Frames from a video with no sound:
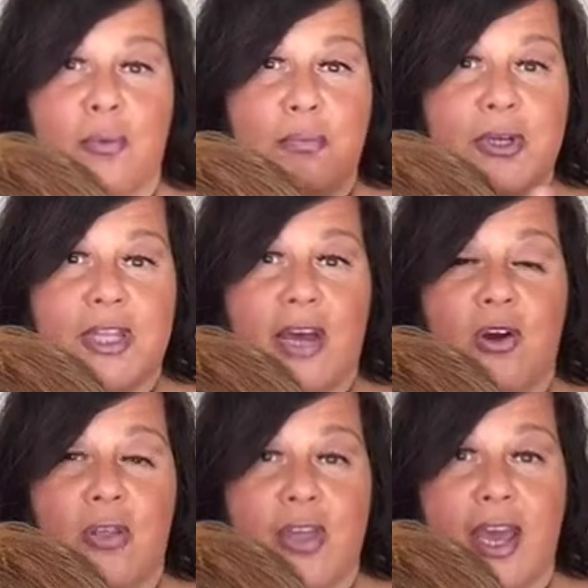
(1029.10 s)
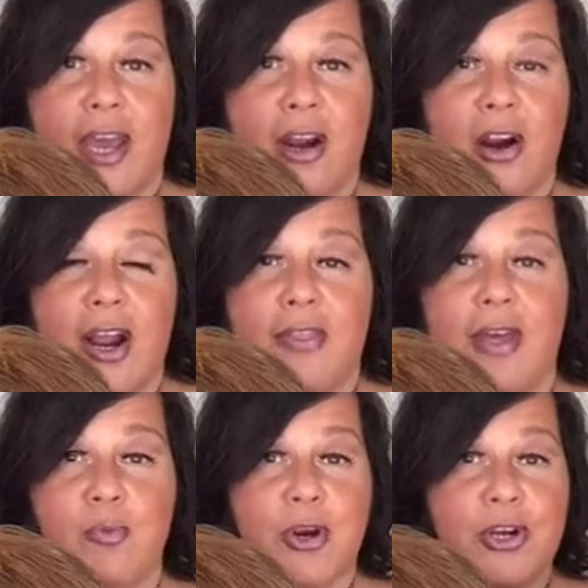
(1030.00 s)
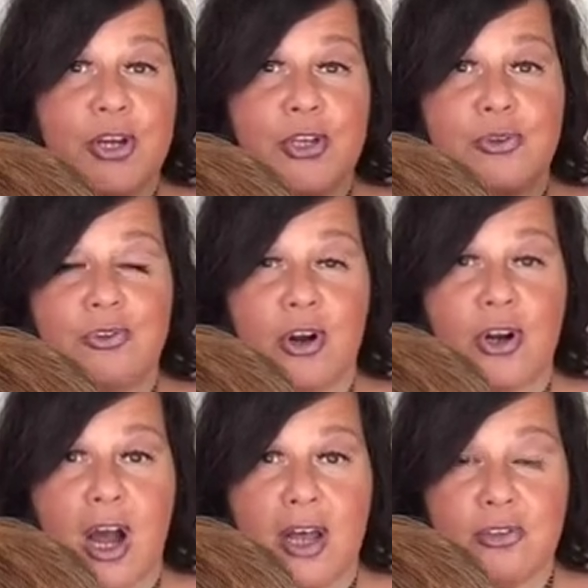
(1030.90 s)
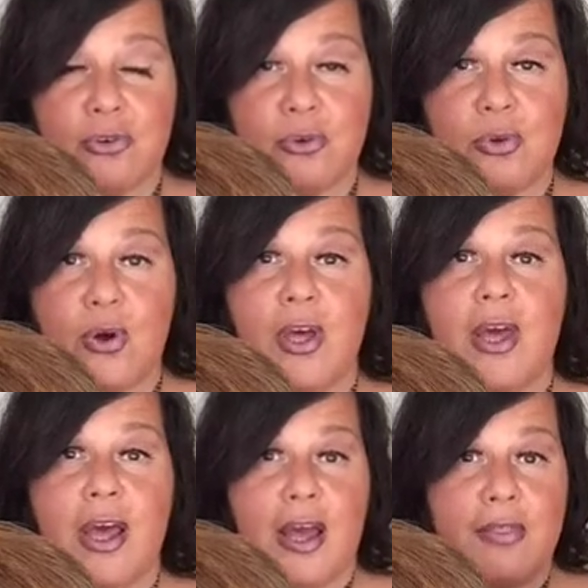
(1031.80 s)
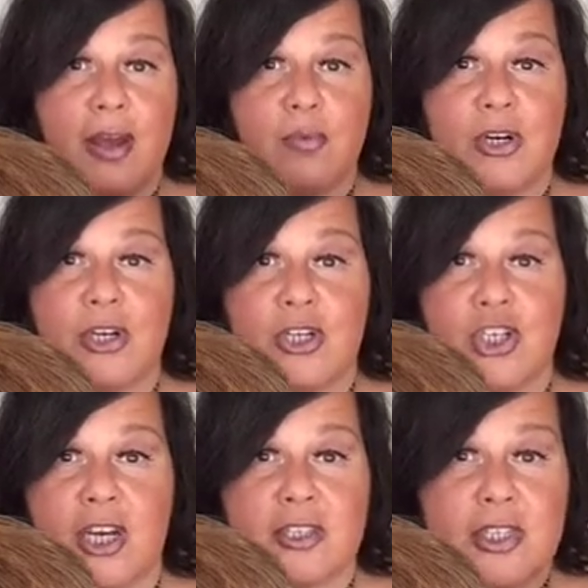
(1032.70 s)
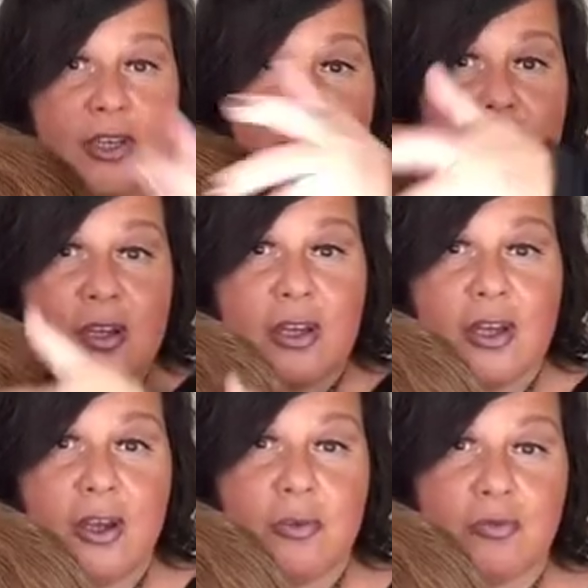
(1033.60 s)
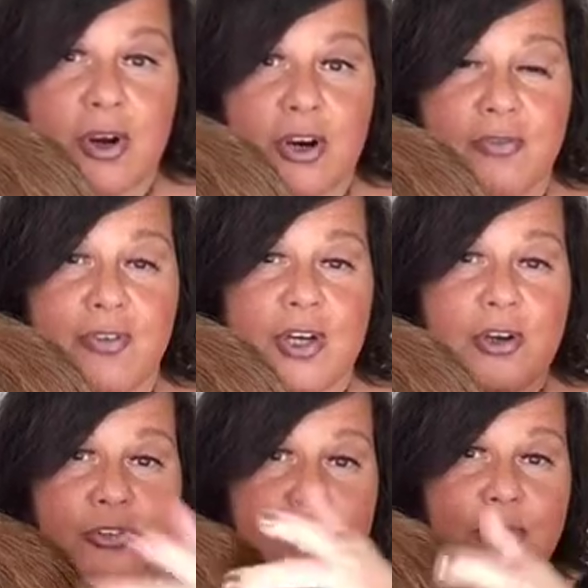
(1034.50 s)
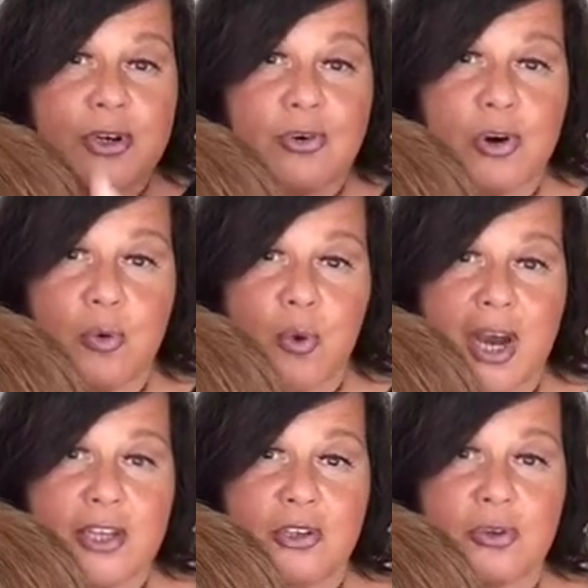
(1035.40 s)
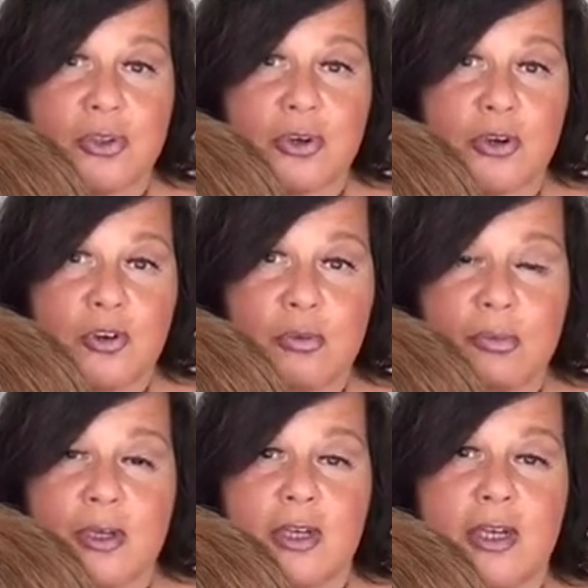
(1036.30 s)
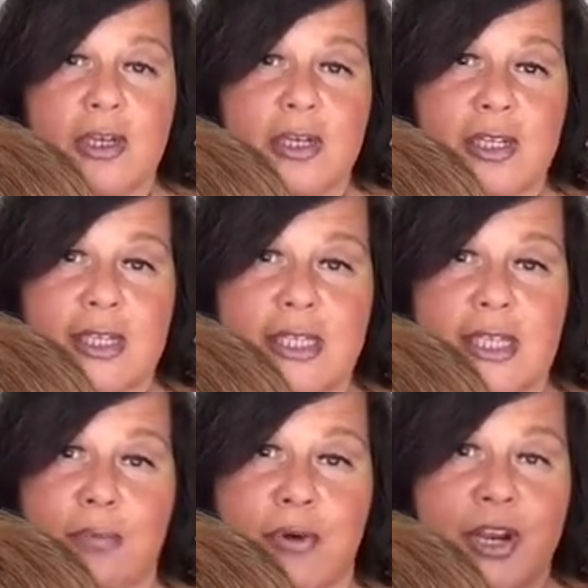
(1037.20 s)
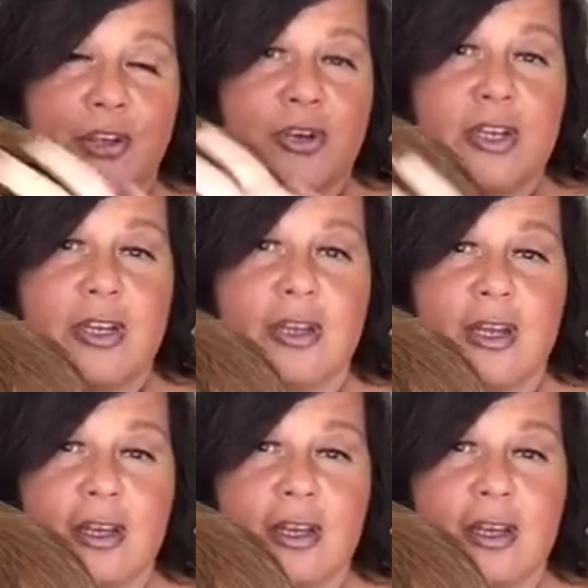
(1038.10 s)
put that on the hair, and then we're going to use our hot tool, and then we're going to just run our fingers through it or a wide tooth comb to separate it. And you can,